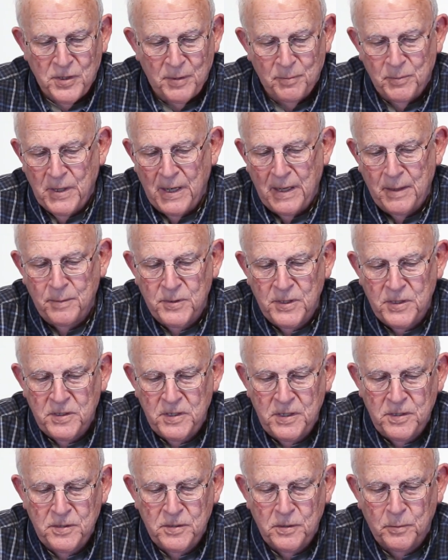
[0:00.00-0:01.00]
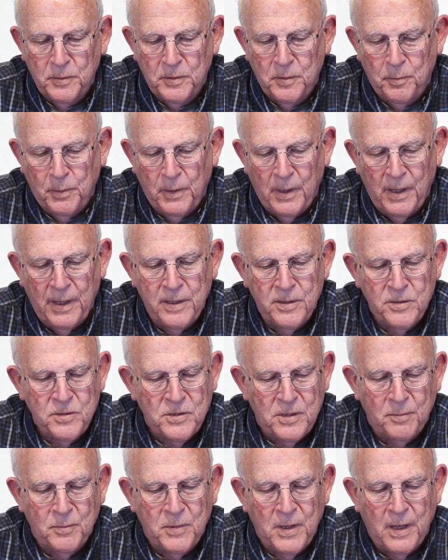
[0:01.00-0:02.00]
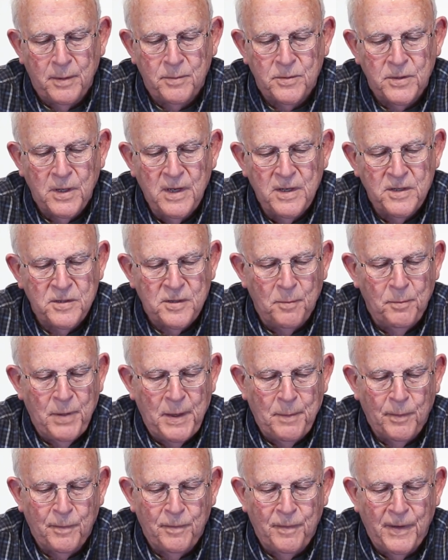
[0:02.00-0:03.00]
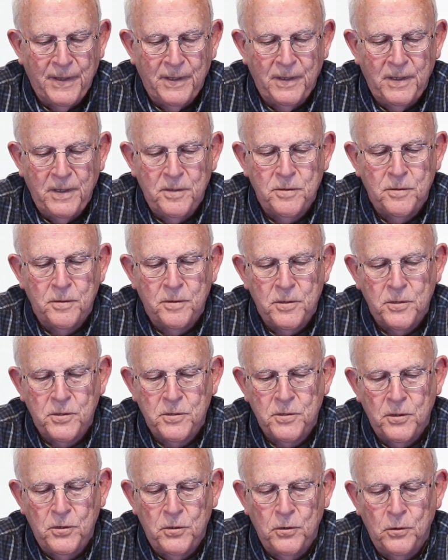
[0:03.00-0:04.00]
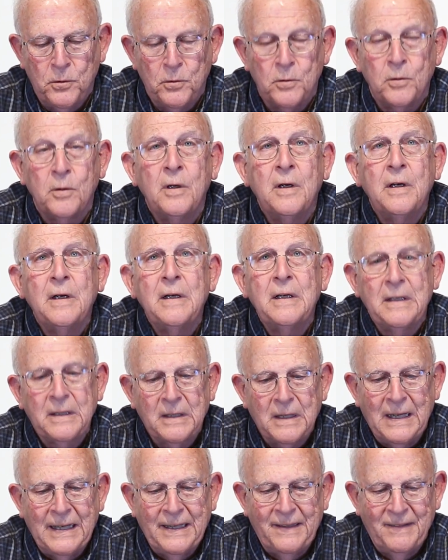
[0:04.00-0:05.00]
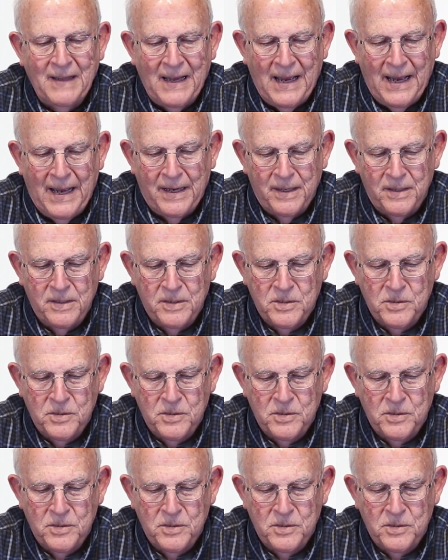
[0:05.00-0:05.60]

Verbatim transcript: Sometimes it's easier with the pliers. Sometimes some people find it easier just to do like that.